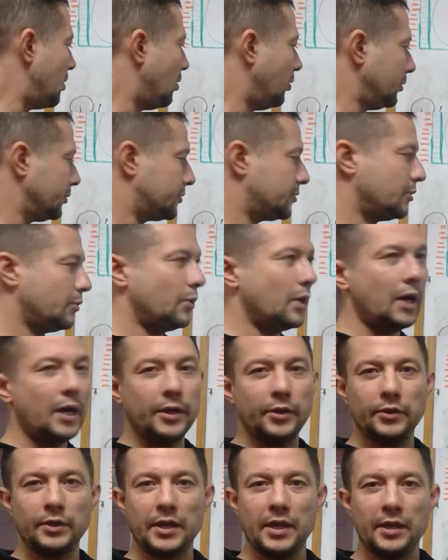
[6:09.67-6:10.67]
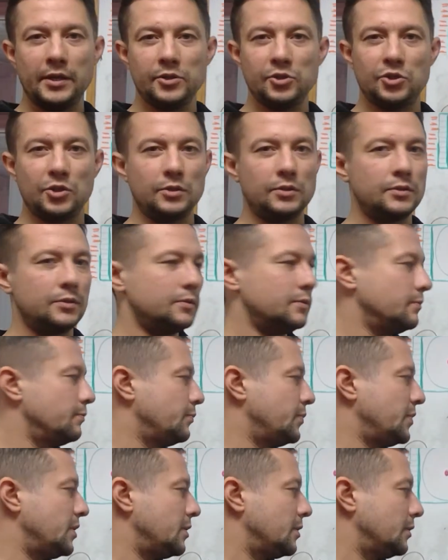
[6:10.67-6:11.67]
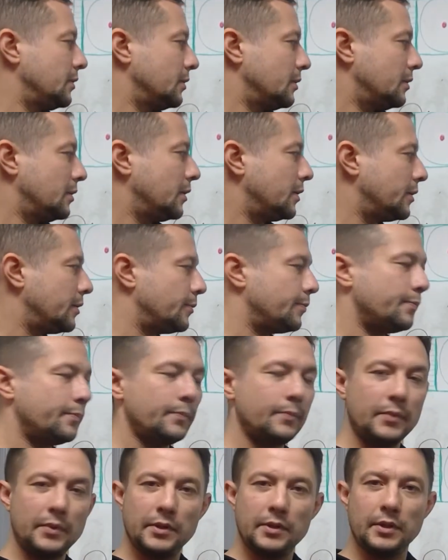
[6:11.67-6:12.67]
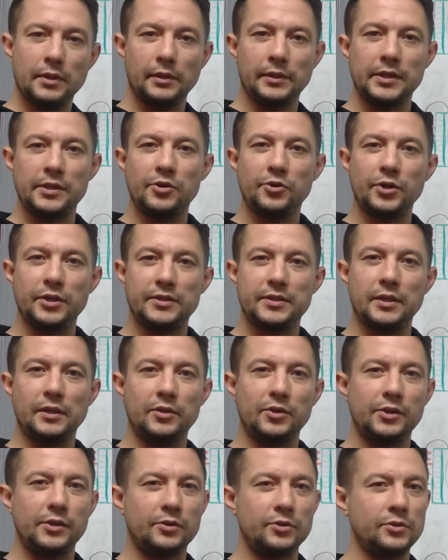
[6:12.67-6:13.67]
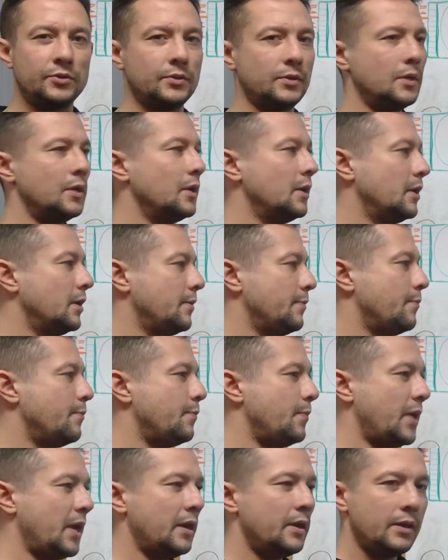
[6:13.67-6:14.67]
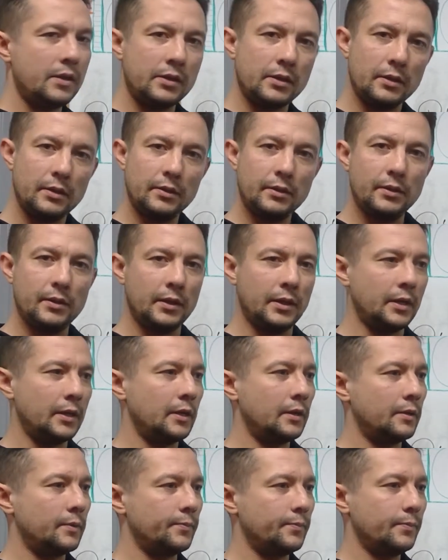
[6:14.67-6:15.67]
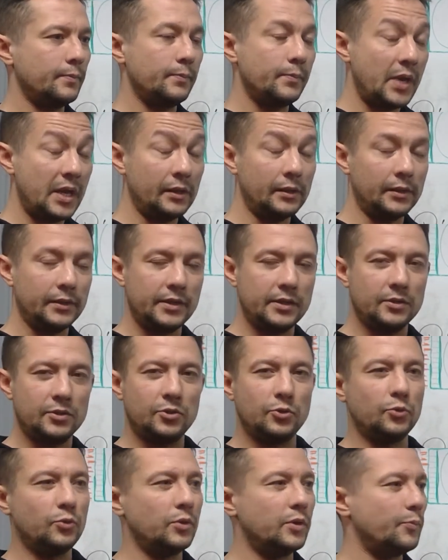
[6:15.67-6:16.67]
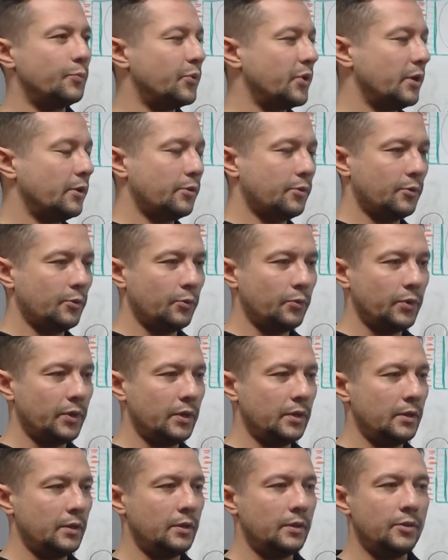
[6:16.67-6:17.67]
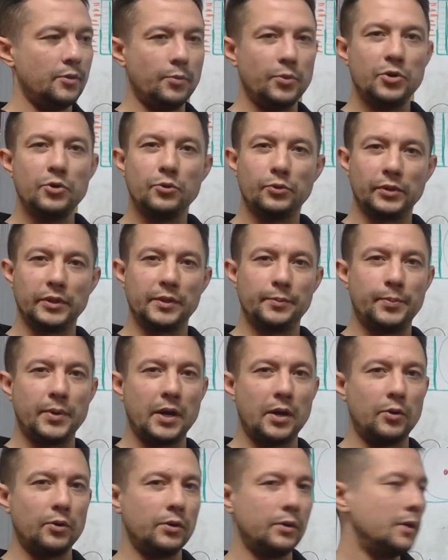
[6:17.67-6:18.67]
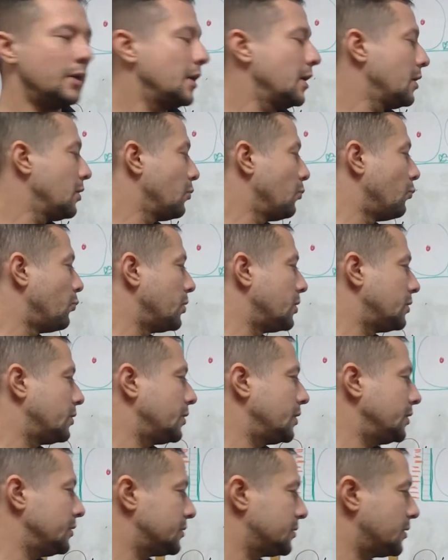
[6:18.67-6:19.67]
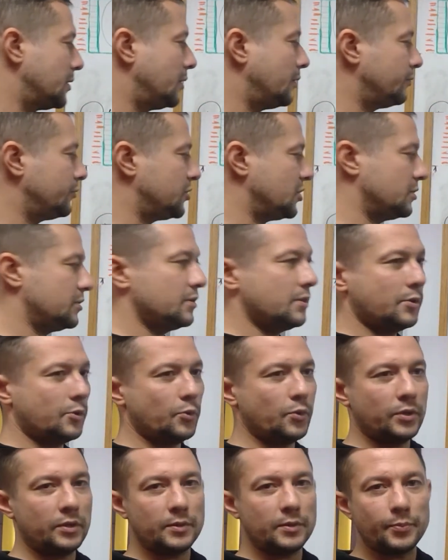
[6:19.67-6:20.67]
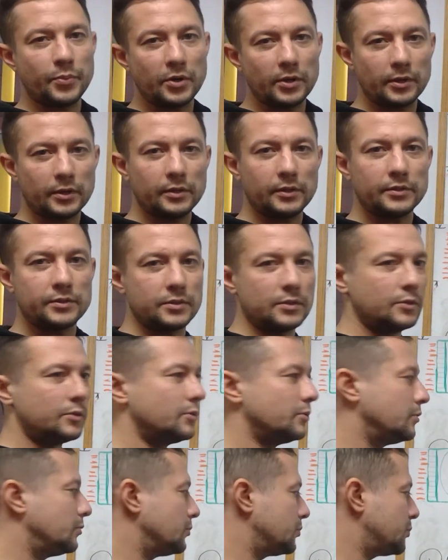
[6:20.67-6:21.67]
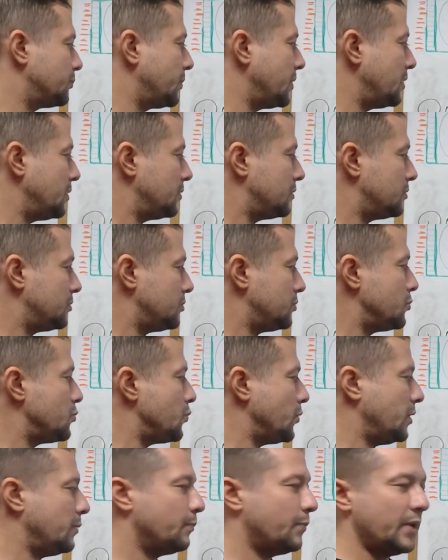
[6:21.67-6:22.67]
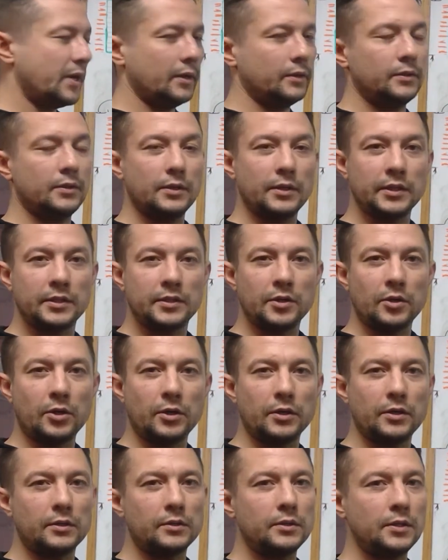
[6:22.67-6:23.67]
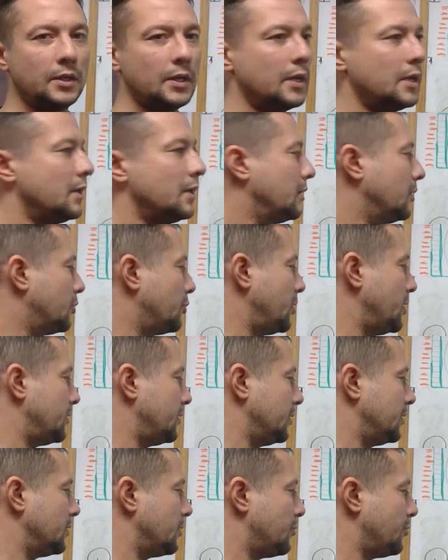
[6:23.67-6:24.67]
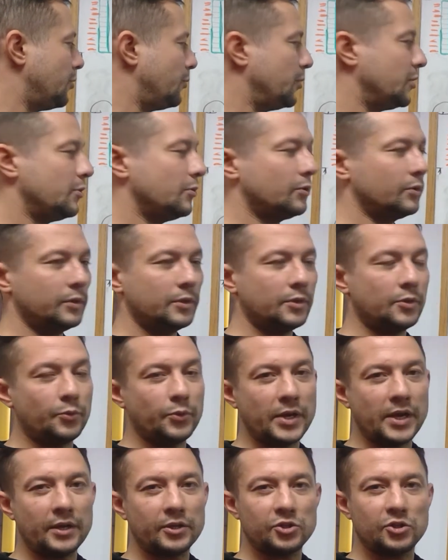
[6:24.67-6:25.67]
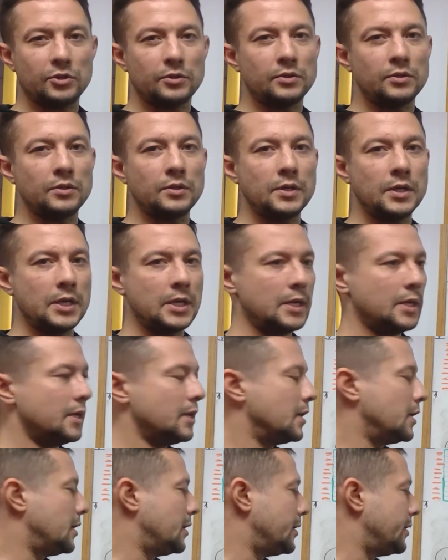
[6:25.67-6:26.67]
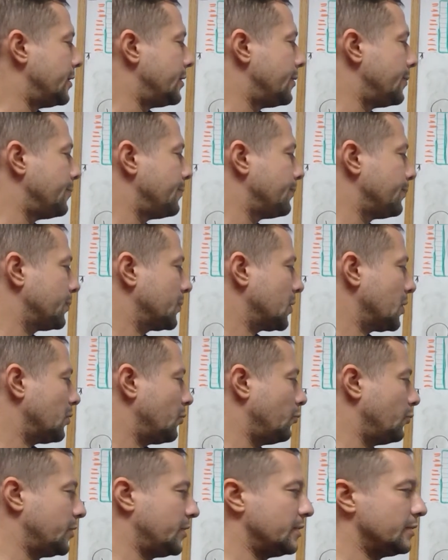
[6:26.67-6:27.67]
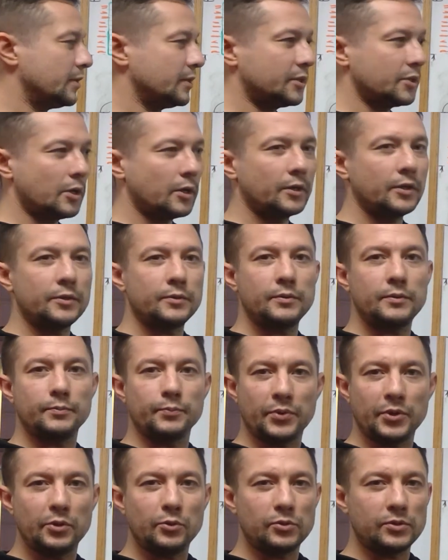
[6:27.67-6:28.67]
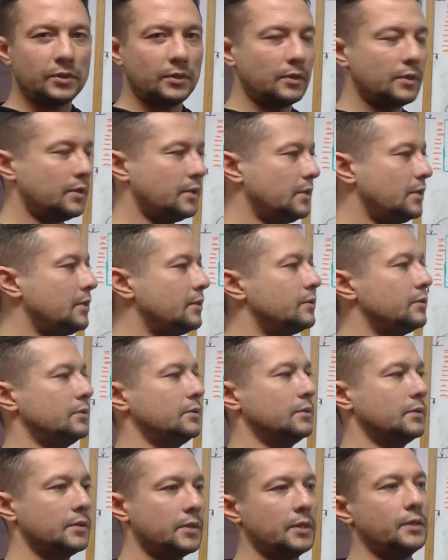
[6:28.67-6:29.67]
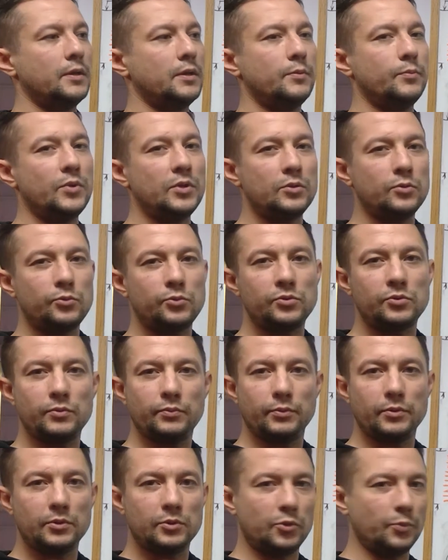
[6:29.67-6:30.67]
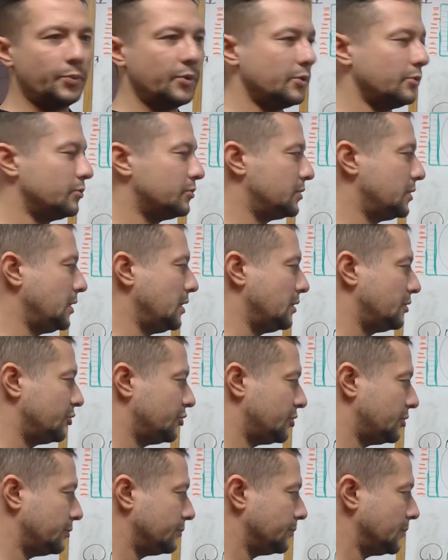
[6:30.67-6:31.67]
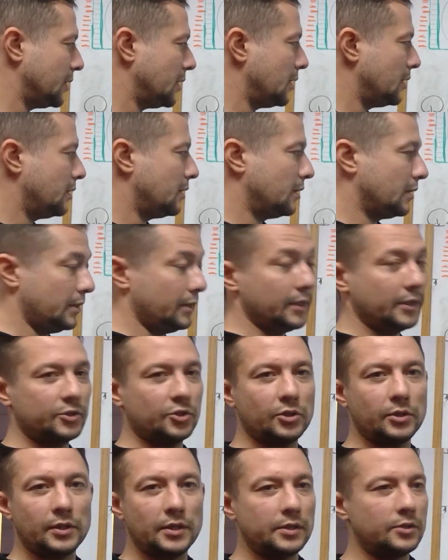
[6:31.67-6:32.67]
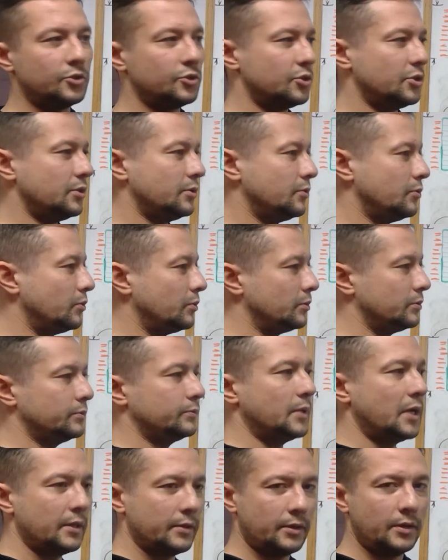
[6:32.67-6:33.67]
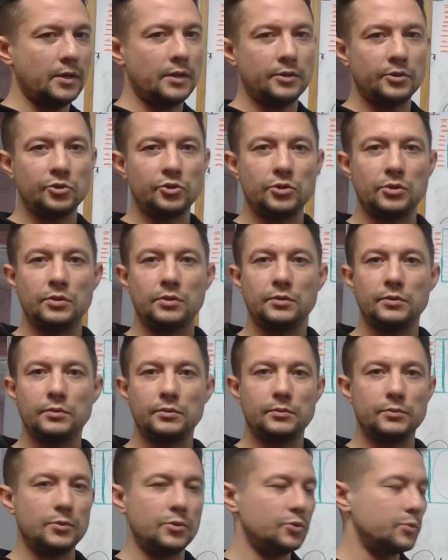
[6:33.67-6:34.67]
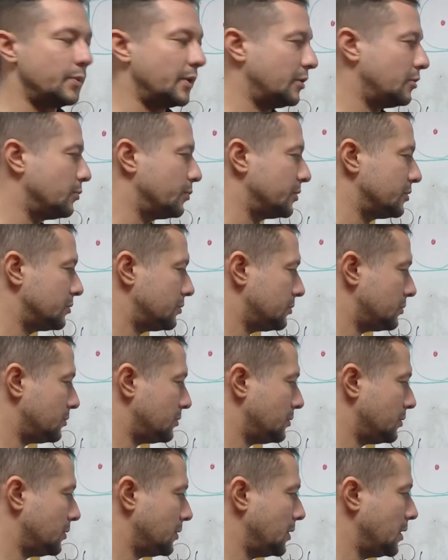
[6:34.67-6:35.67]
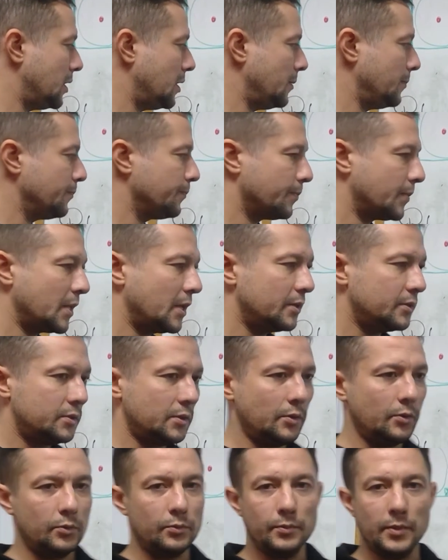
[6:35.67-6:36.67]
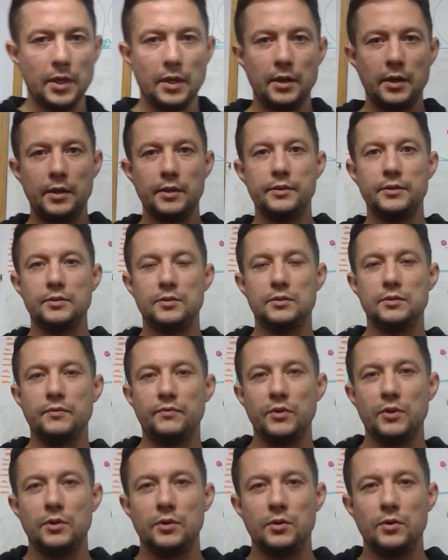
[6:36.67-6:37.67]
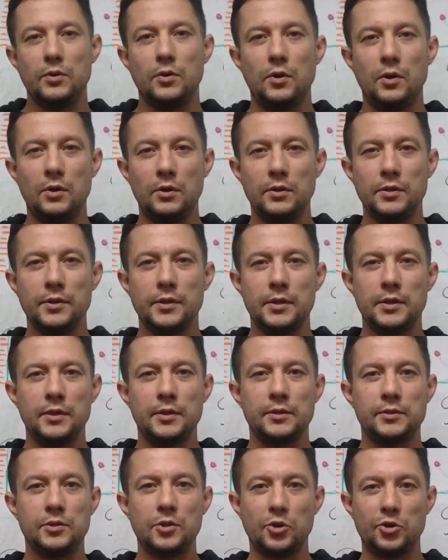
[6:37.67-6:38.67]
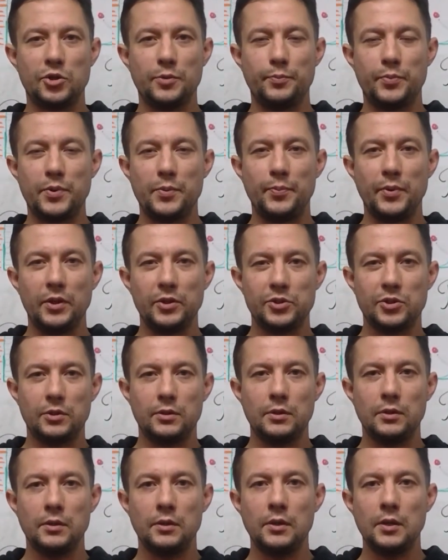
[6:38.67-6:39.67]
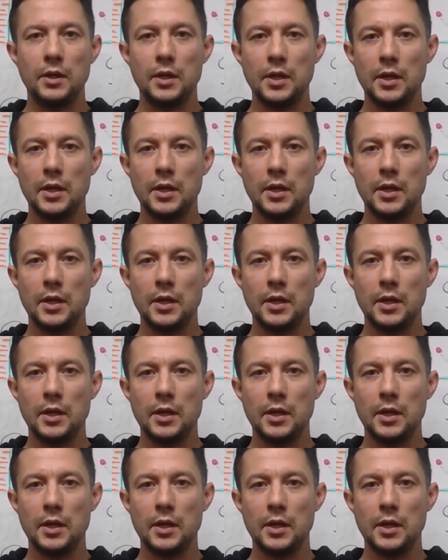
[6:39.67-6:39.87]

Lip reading: Also, ion engines, being linear accelerators, may lead to a breakthrough in thermonuclear power, where instead of just throwing the particles into space, you impact a target, creating a thermonuclear reaction within the target, producing heat that can be used to produce the energy, electrical energy or other energy used by humans. So this is a video on the Starship propulsion.